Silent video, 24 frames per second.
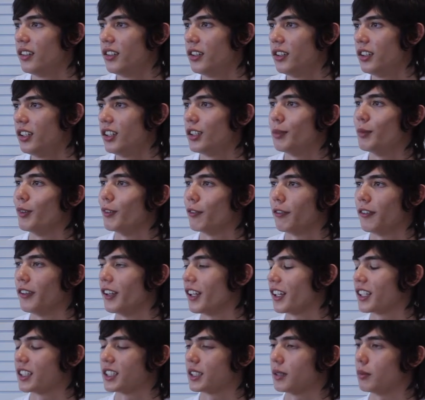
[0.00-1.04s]
you need to be
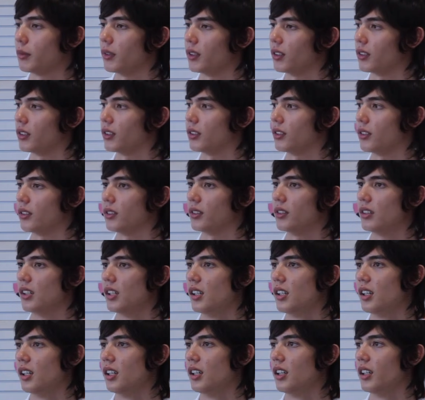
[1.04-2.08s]
flexible to
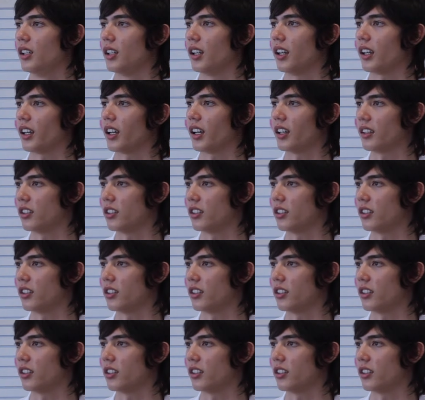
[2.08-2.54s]
like